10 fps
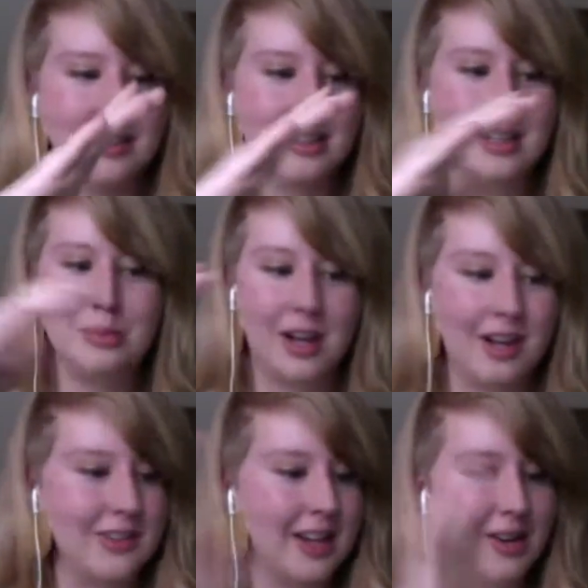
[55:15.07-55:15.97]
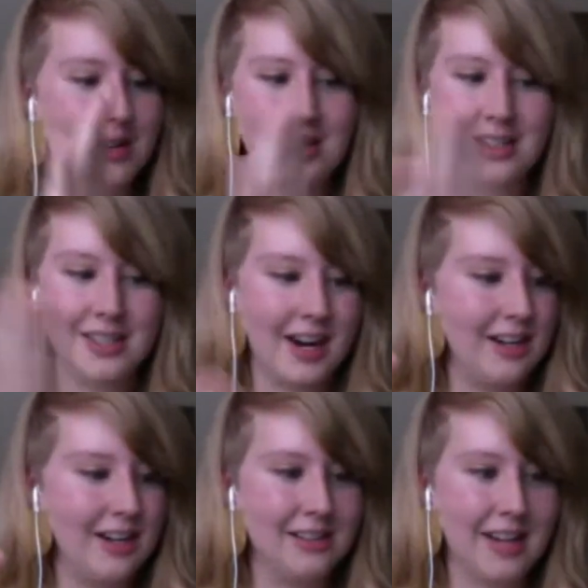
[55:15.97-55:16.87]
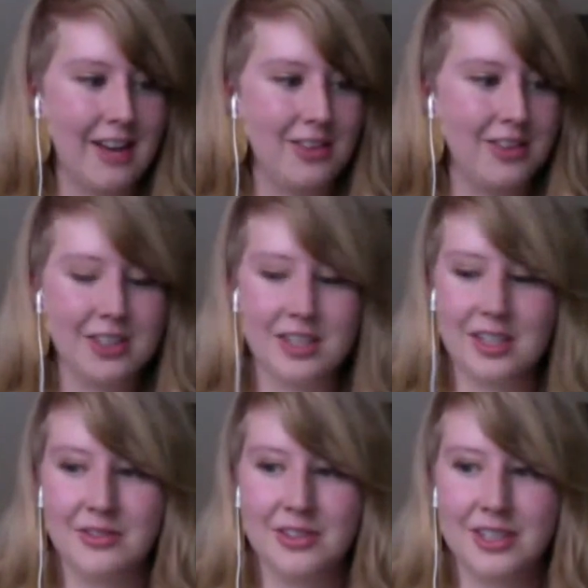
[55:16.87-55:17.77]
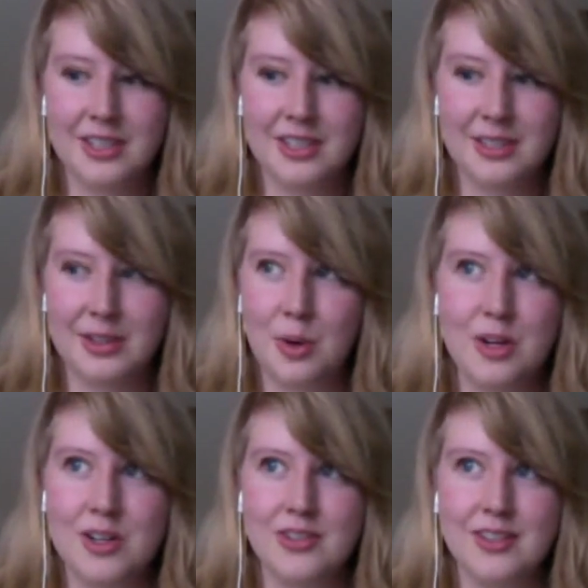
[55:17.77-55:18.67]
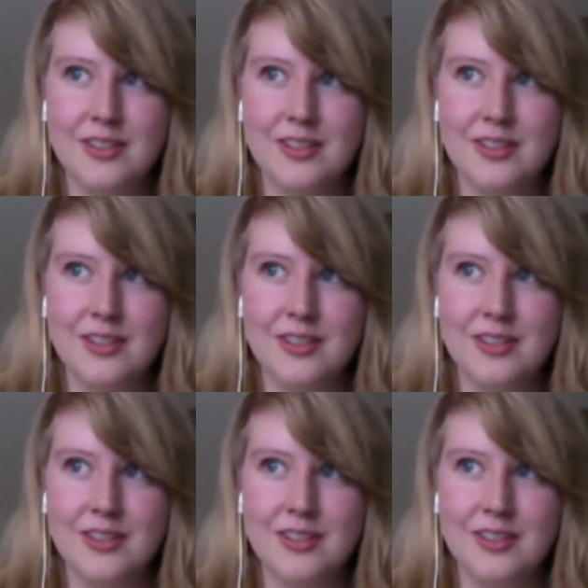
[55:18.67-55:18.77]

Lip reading: it blocks out an entire calendar of your quarters at